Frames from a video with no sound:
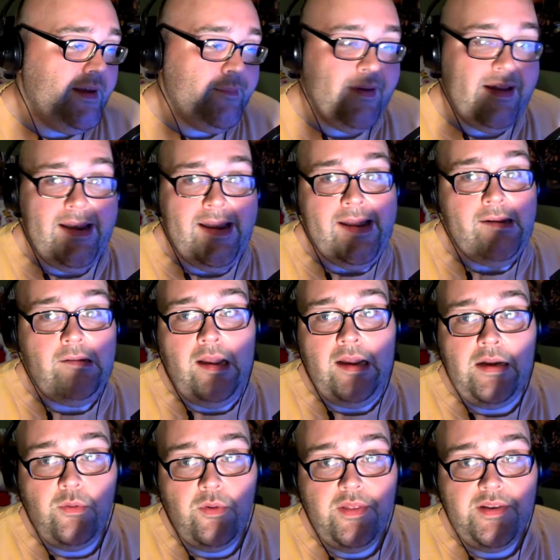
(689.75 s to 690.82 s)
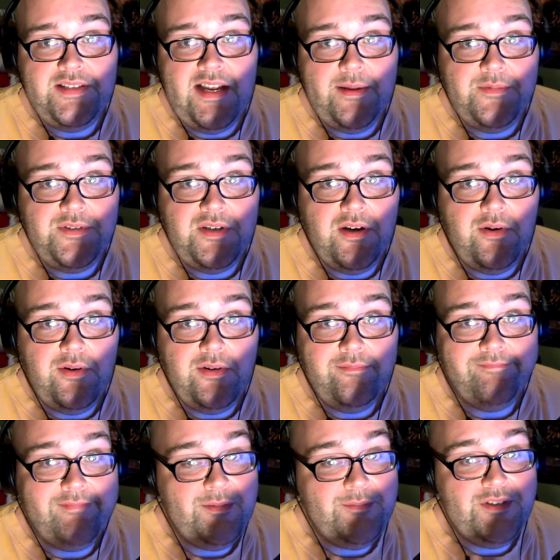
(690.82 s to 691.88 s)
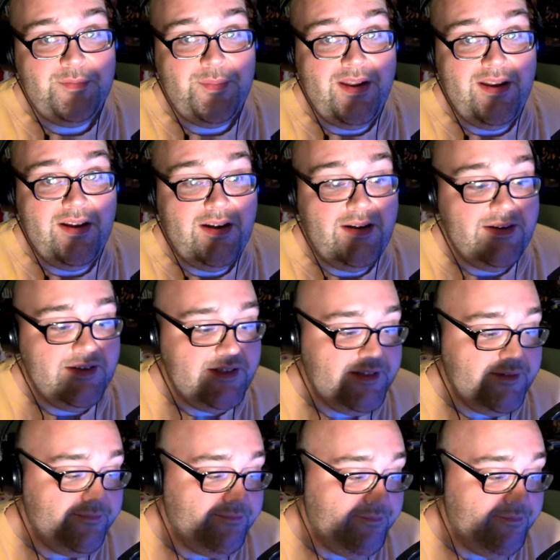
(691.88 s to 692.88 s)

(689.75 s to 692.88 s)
But I don't like where the times are going. I'm just being honest.